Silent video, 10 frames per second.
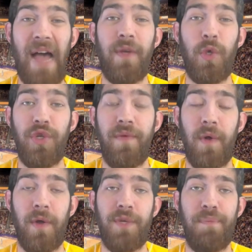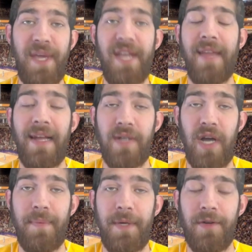having Jusuf Nurkic being that
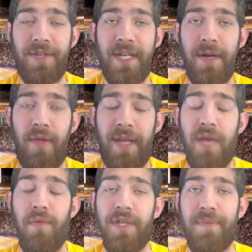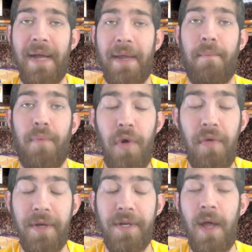top tier center like he was back in
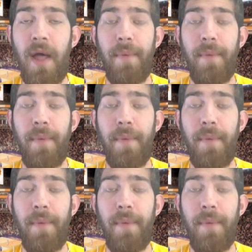Portland,